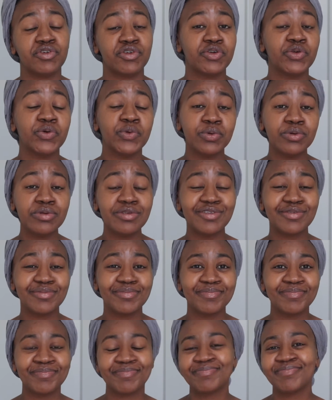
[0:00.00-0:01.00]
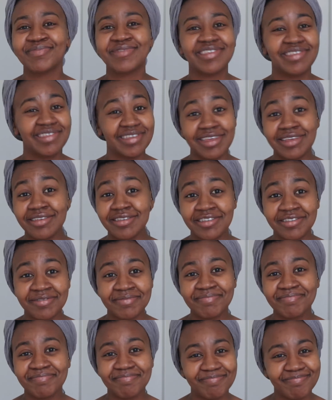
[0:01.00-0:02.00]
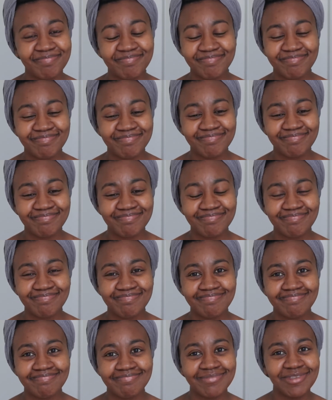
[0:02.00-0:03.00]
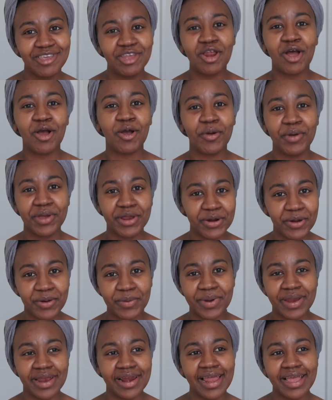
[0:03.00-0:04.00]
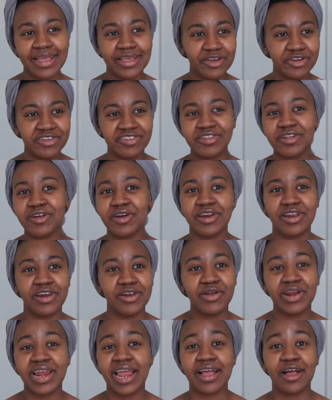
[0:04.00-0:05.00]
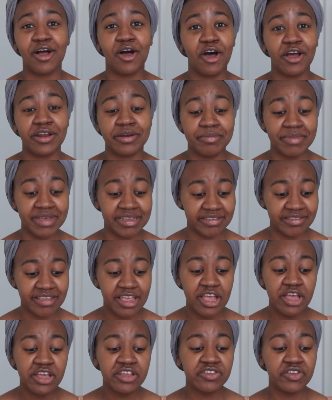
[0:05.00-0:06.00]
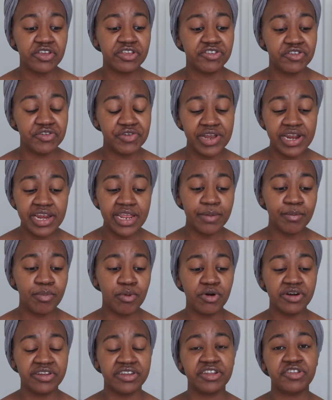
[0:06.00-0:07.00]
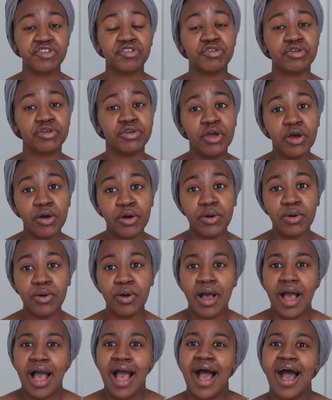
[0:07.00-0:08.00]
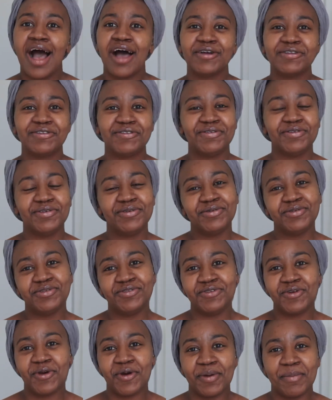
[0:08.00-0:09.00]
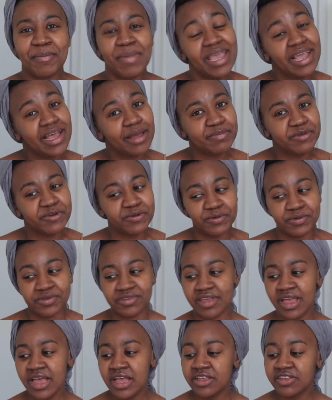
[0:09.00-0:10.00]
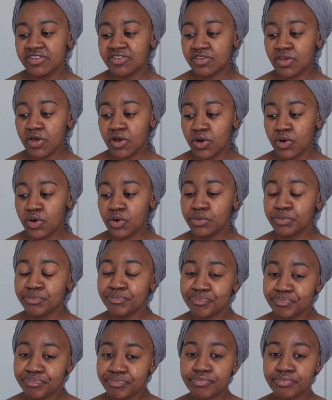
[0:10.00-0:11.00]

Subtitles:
your tools, sis, you're not going nowhere. Like, you're still gonna look like a hot mess. So it's really important to know how to use your makeup tools. So